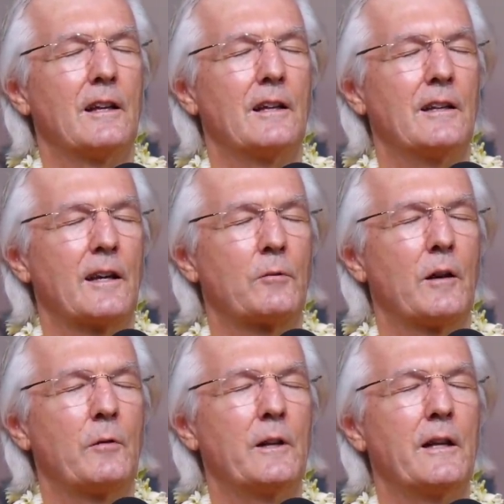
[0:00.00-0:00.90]
And yet
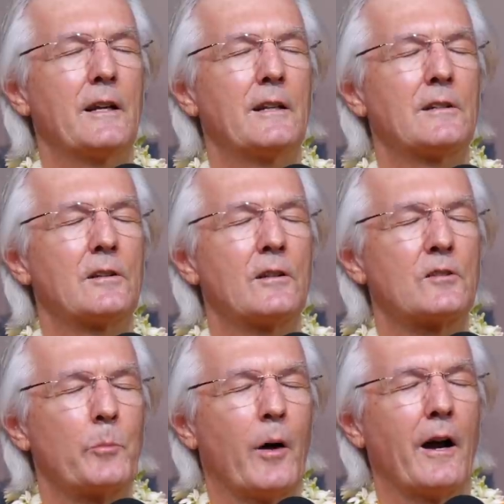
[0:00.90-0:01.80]
when we get into the
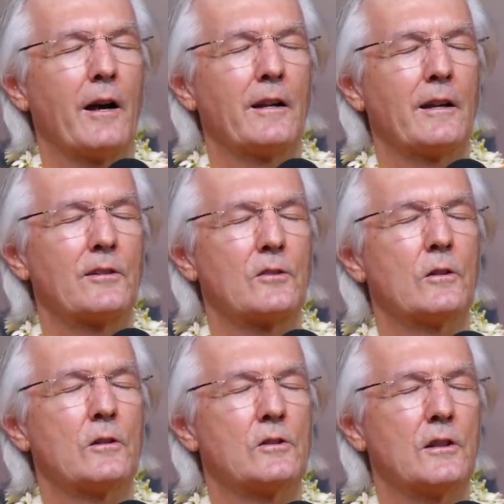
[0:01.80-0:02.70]
spine, as
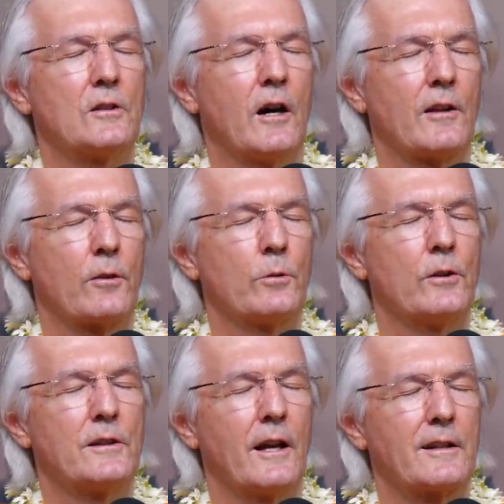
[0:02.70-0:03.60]
Guruji taught through
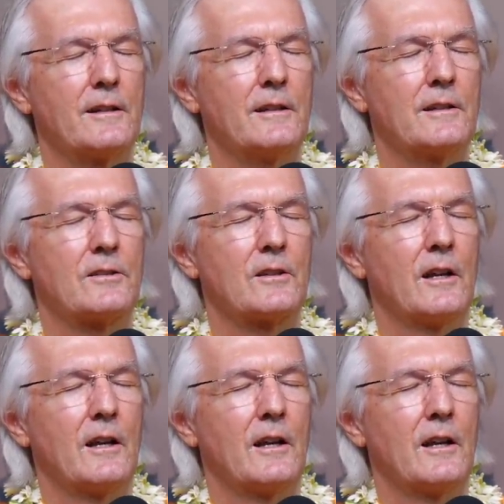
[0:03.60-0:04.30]
the techniques,